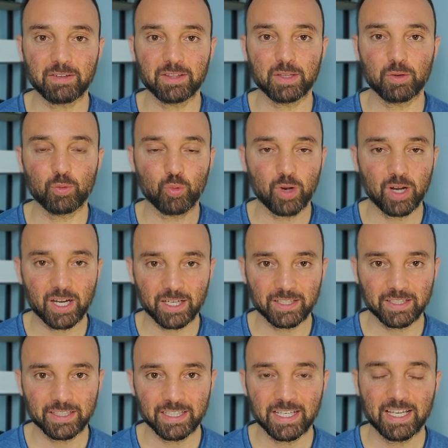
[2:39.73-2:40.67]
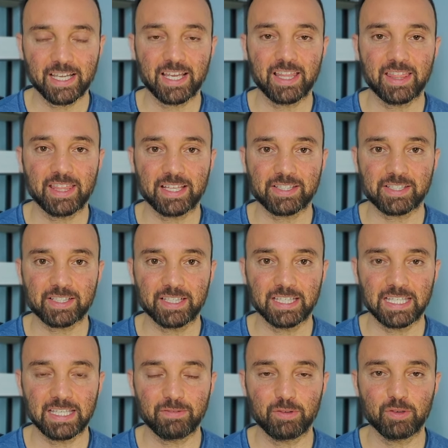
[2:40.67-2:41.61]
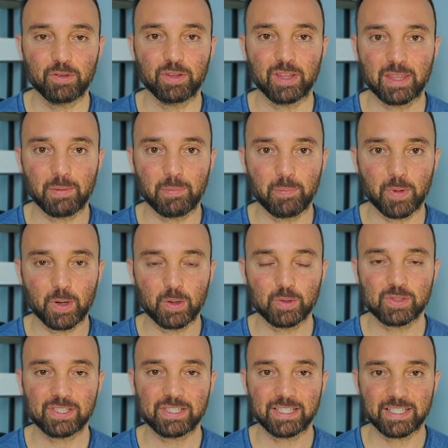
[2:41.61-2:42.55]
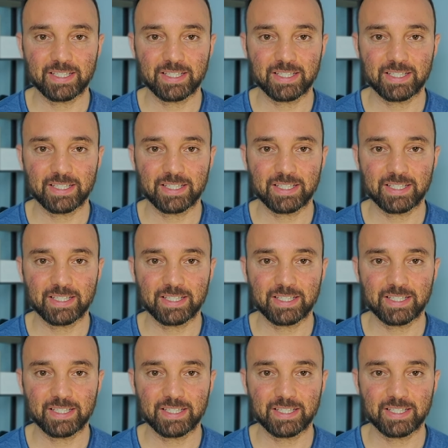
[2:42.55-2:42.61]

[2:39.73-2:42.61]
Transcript: the one that's going to give you the most